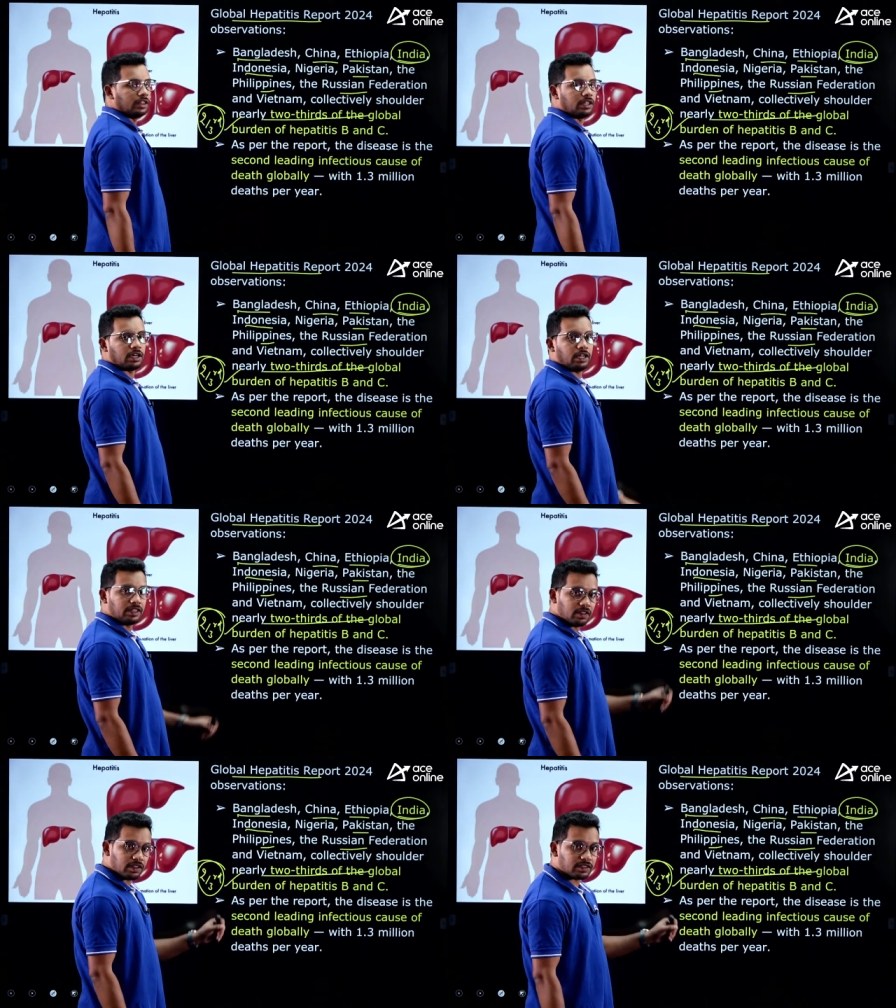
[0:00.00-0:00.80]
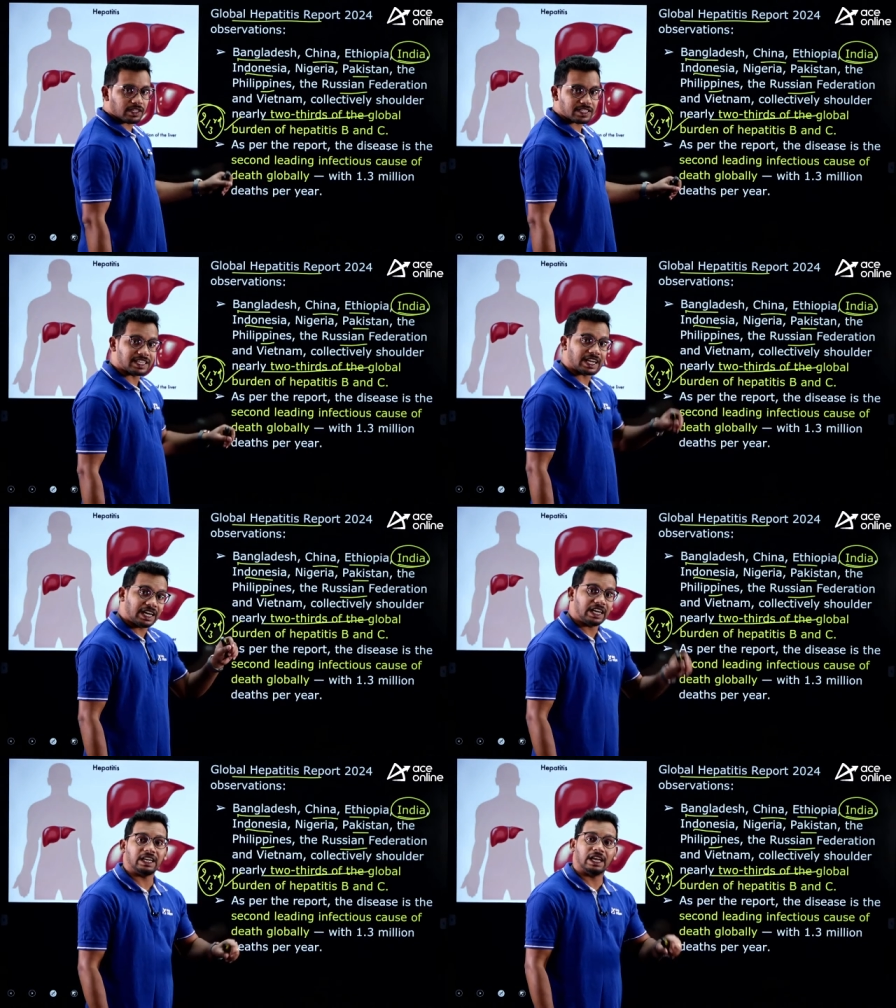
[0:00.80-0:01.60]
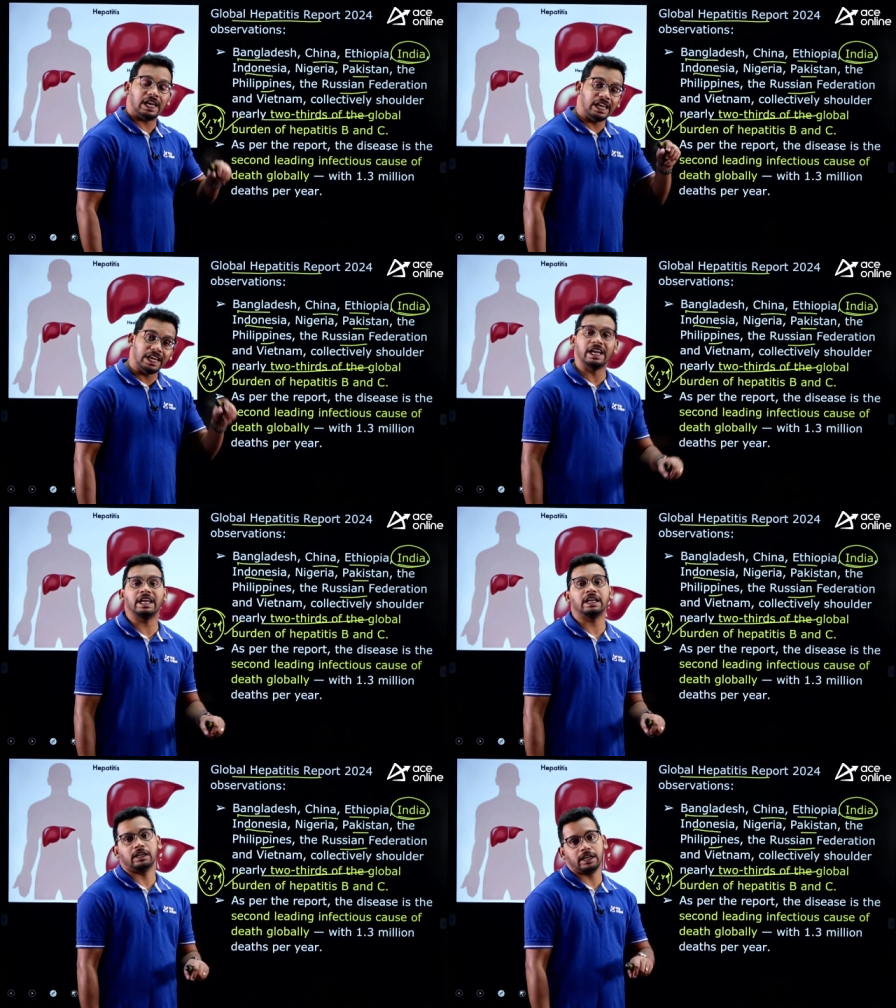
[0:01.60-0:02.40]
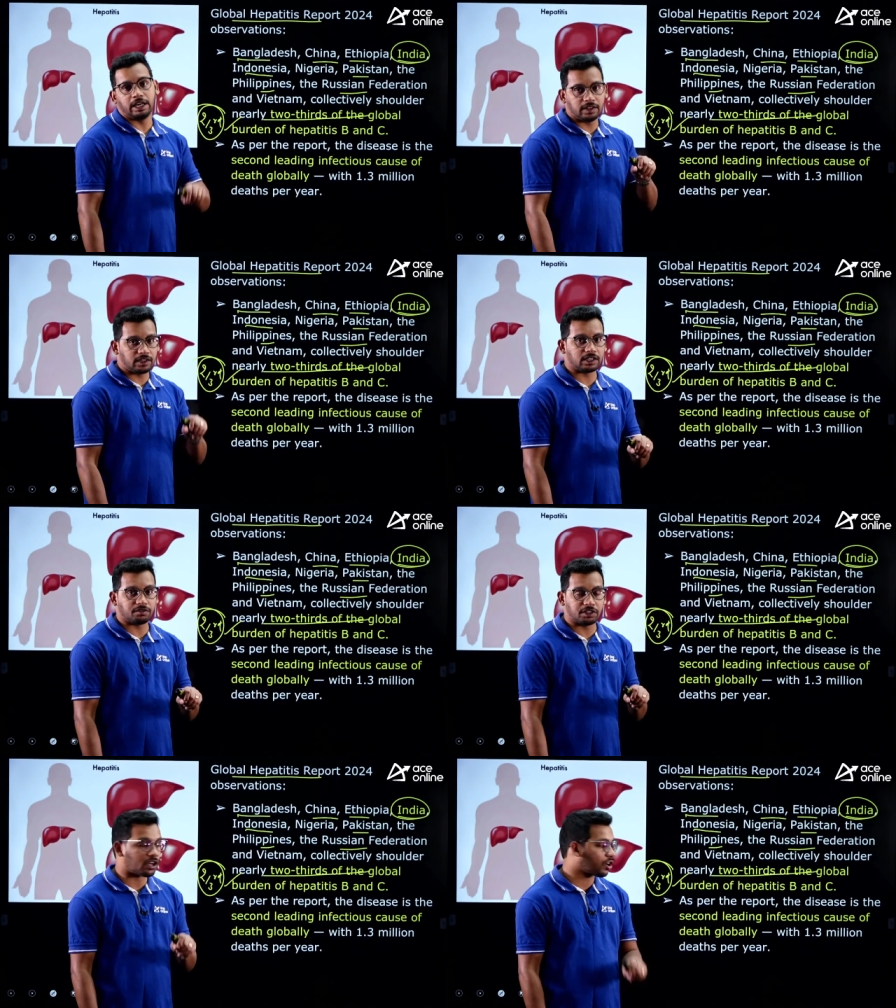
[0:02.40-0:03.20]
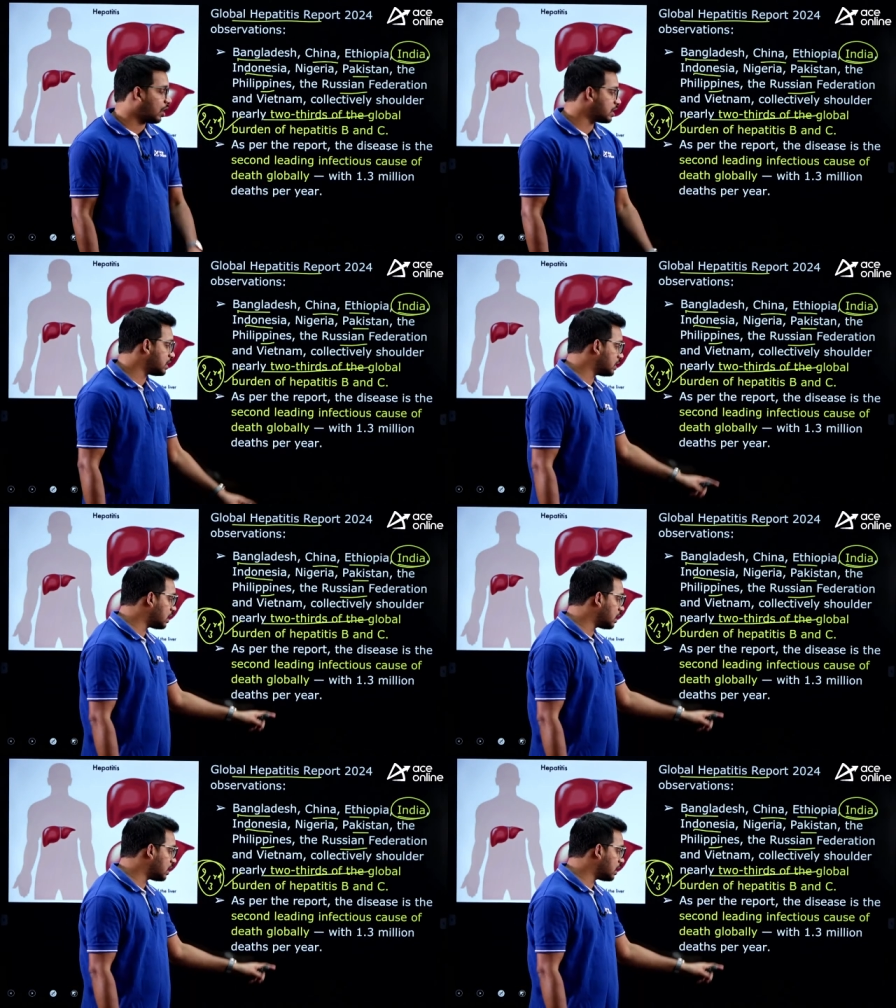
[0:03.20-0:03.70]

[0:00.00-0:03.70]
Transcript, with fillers: the this is the second leading disease which are causing